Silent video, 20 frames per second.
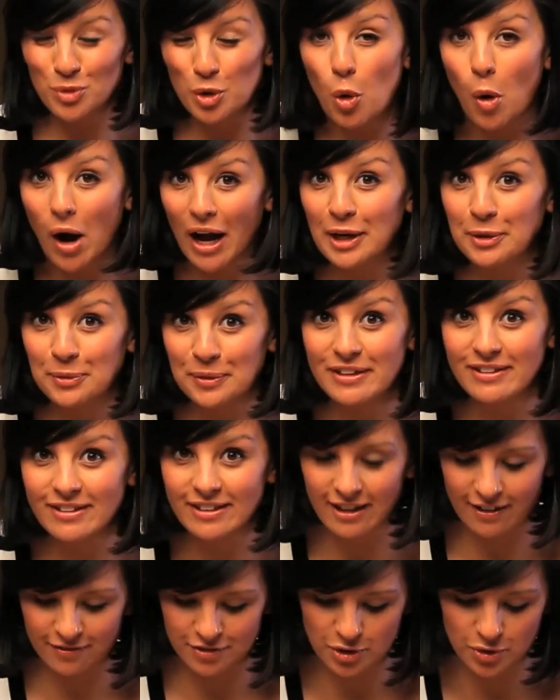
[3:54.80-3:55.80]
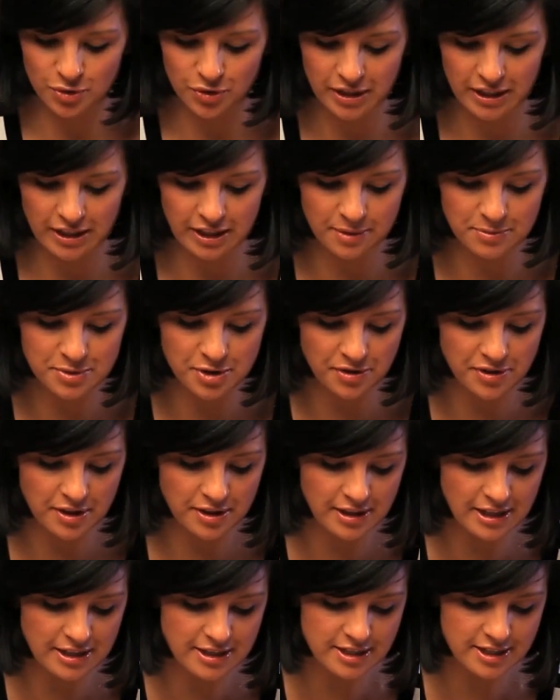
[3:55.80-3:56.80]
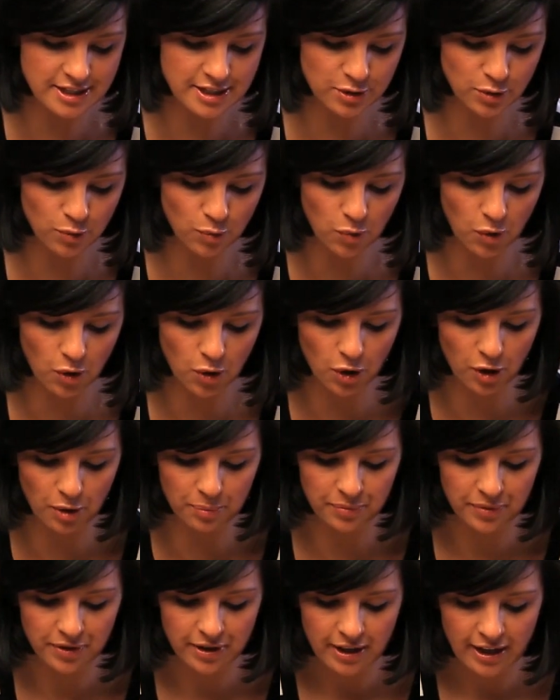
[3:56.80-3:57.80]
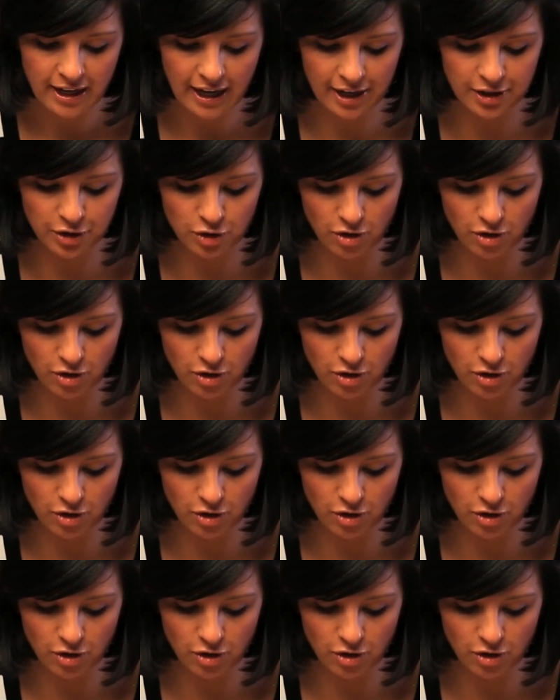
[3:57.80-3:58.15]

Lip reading: quite quickly after cooking them so that they're still warm and